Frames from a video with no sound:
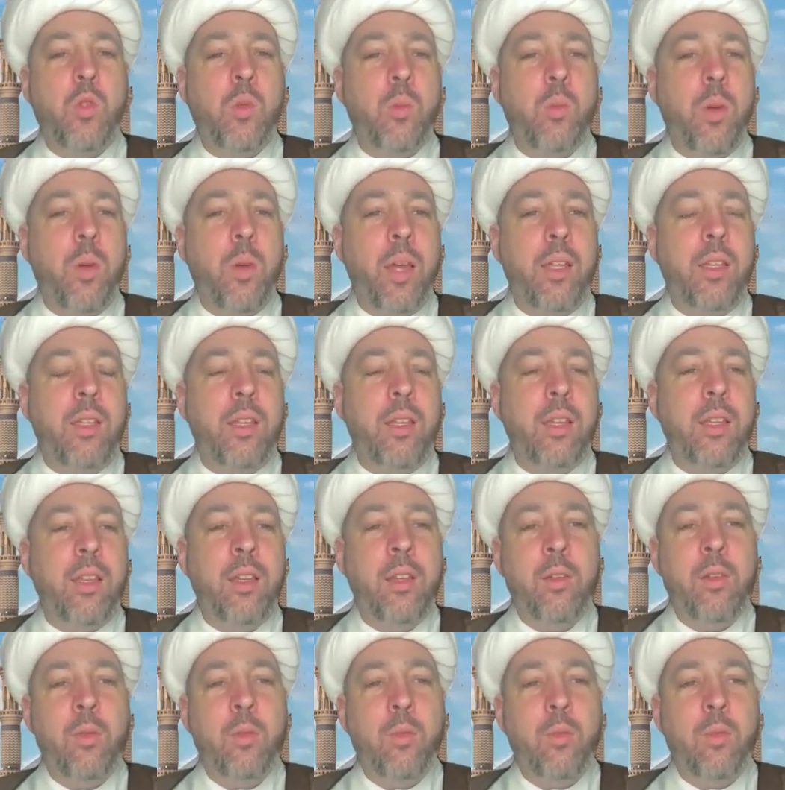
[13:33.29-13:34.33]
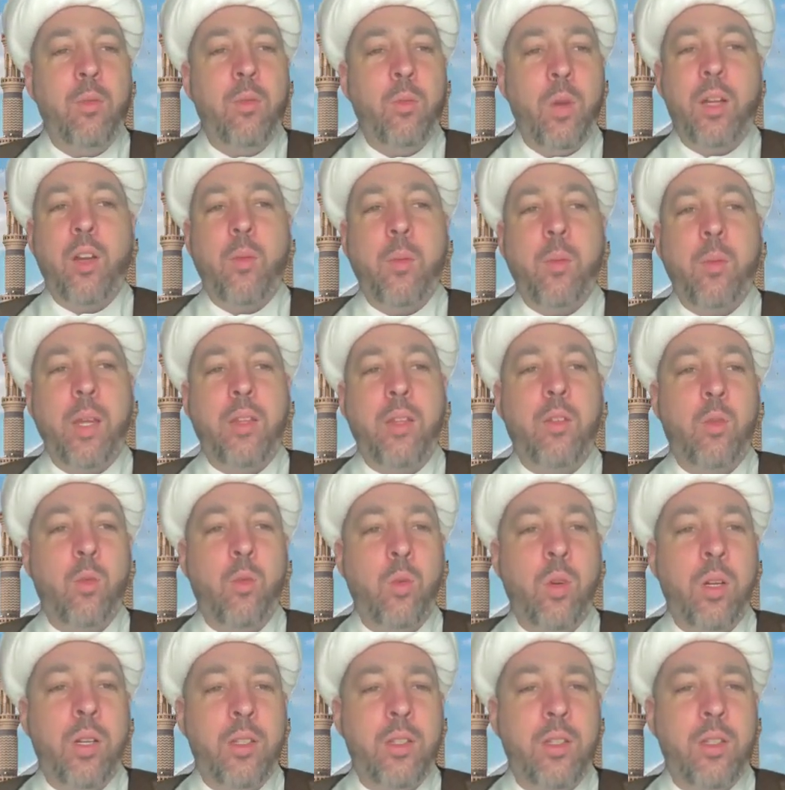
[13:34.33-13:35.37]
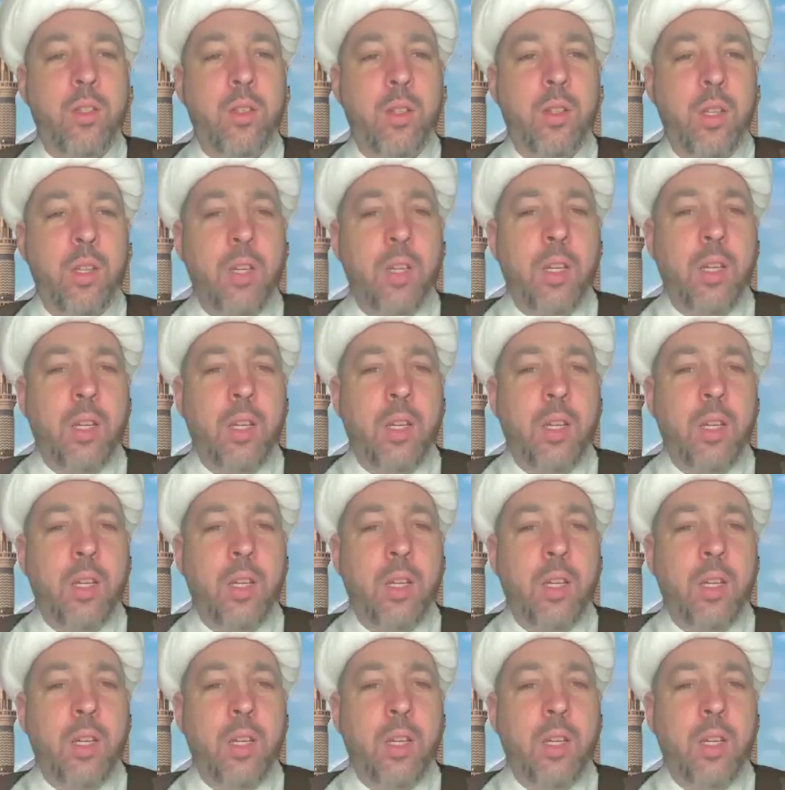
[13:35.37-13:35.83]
spend in recommended ways,